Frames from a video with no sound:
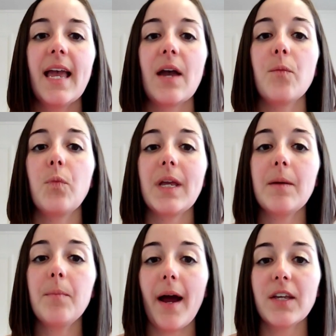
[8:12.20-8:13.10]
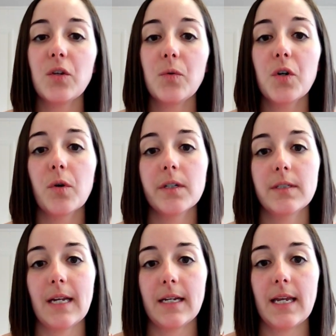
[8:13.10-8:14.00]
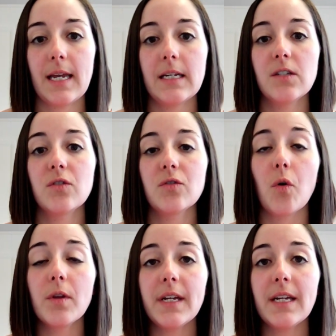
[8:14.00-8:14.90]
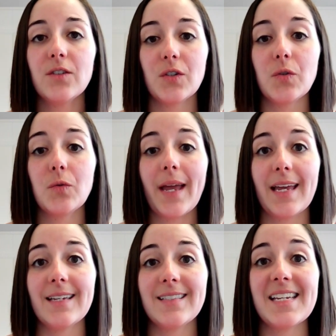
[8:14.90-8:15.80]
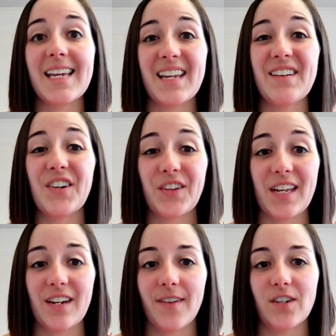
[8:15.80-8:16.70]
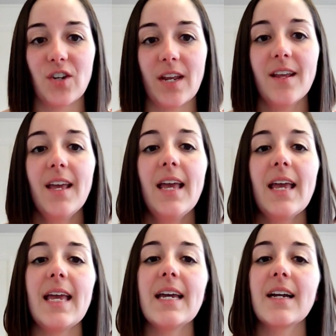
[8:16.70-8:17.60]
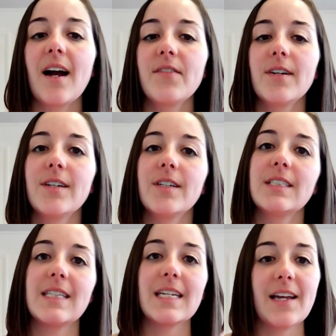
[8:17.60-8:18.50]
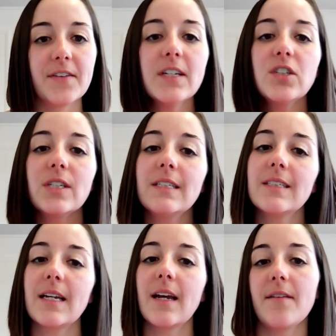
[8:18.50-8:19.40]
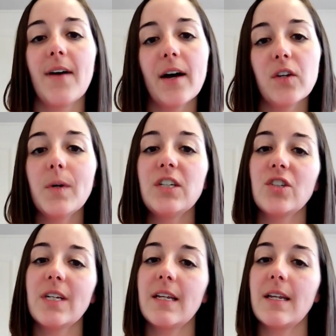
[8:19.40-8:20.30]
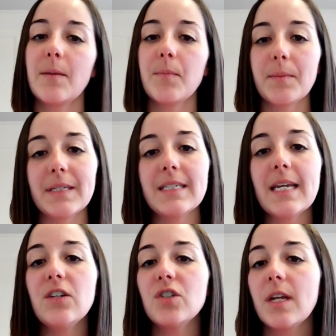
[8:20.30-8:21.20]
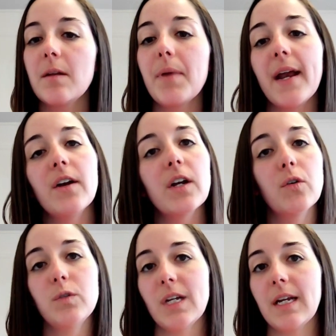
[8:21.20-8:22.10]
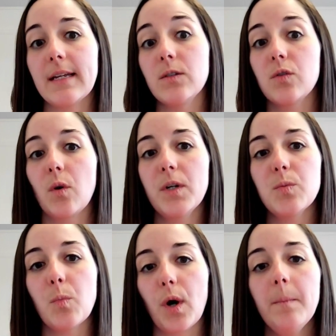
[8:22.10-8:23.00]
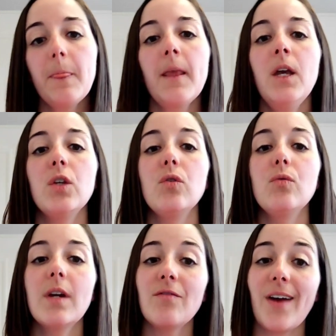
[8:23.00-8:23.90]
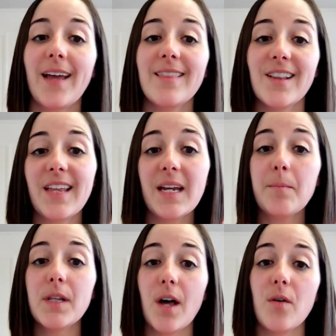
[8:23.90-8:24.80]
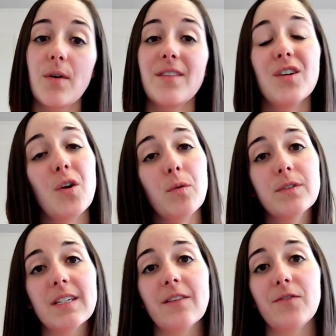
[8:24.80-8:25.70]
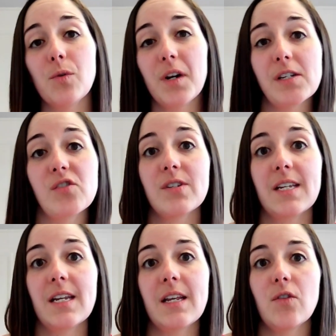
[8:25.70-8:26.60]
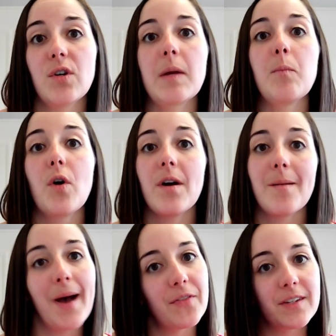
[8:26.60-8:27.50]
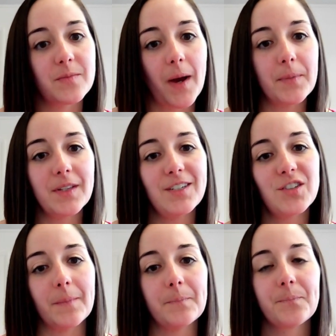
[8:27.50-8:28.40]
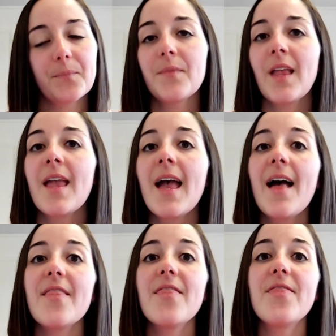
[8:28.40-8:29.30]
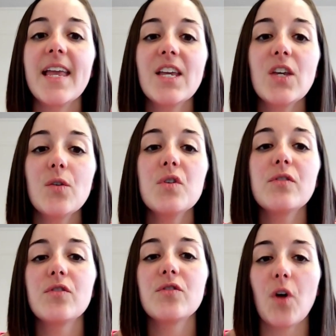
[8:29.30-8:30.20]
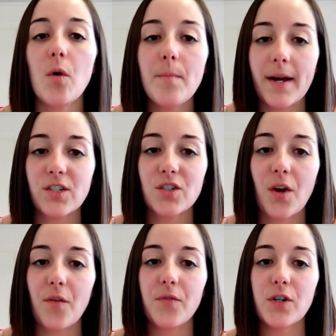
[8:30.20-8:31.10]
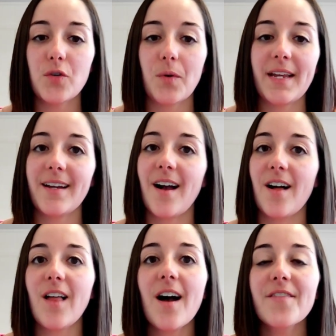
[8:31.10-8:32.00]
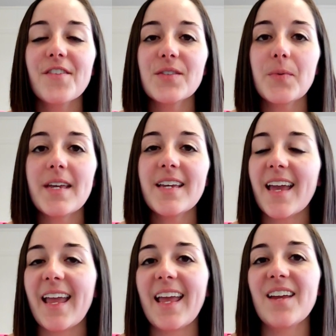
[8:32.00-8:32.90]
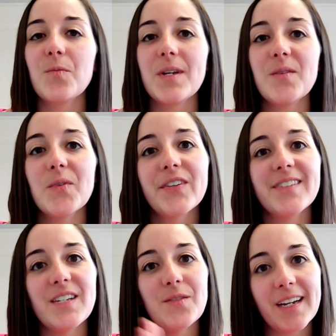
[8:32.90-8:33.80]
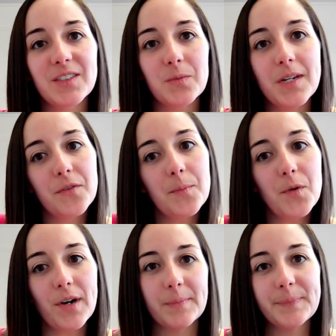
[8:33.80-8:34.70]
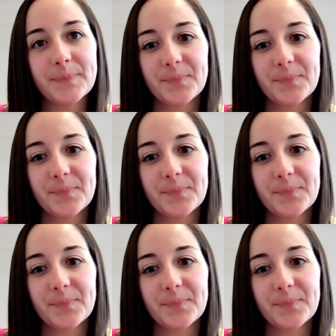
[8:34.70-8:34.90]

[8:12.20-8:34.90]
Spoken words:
And we brought you a course dedicated solely to AAC in early intervention. It covers the definitions, evaluation, implementation, parent coaching, and so much more. You can find the link below in the notes if you are interested in learning more about this population. Thank you so much for joining along this week, and we will see you next week for more.